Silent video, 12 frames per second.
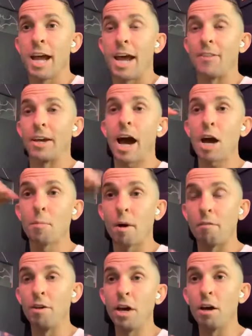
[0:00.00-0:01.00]
And the guy
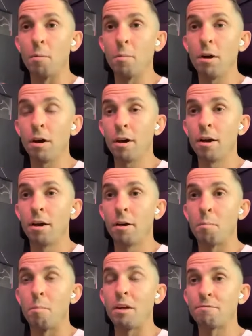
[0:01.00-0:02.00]
above him
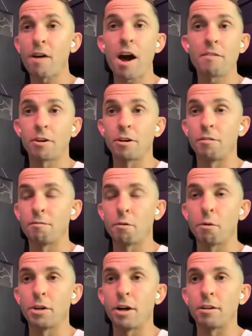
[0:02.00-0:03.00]
made $540.
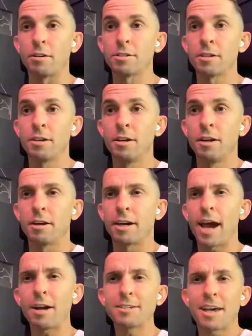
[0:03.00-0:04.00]
Like,
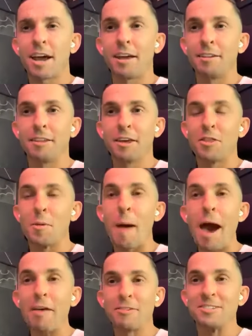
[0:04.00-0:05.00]
how does that, the
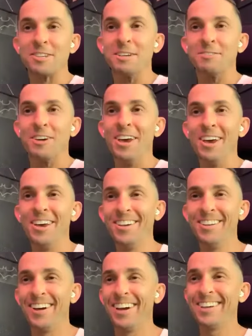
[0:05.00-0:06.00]
math isn't even,
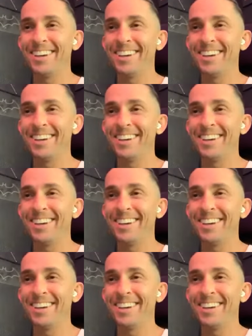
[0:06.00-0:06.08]
like,